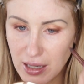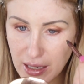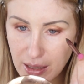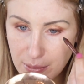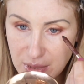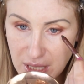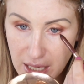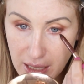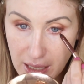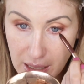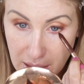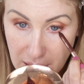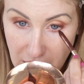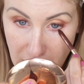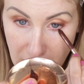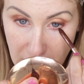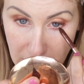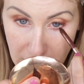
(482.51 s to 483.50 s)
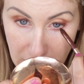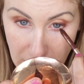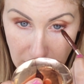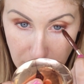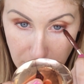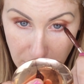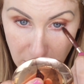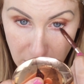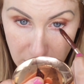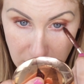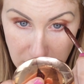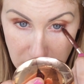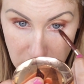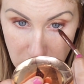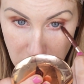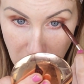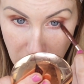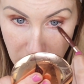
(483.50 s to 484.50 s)
and I'm taking that kind of
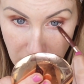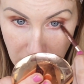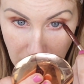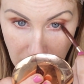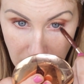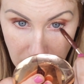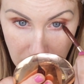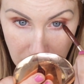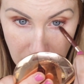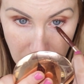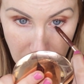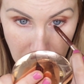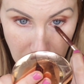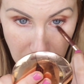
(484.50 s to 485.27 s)
burgundy shade again,